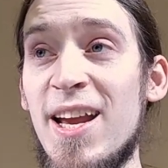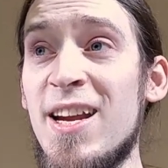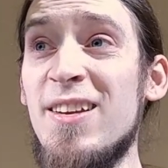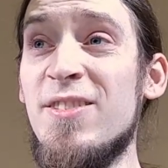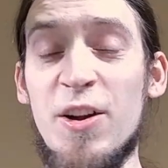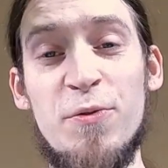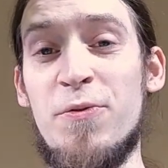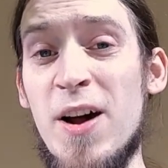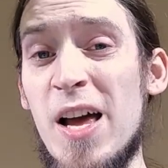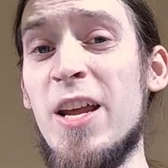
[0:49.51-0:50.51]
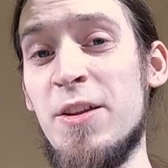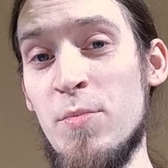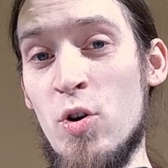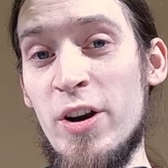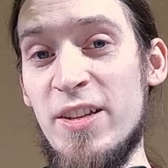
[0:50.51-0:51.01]
ain't that fun
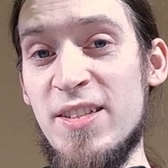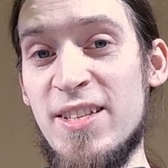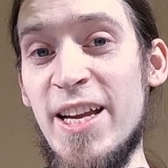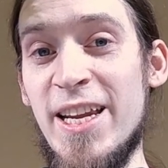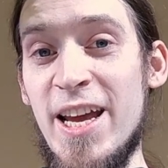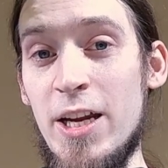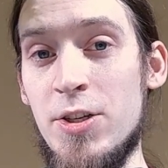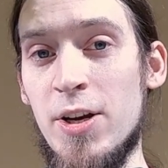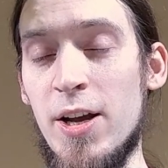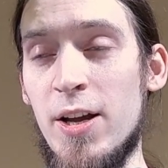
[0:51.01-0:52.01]
anymore in this day and age.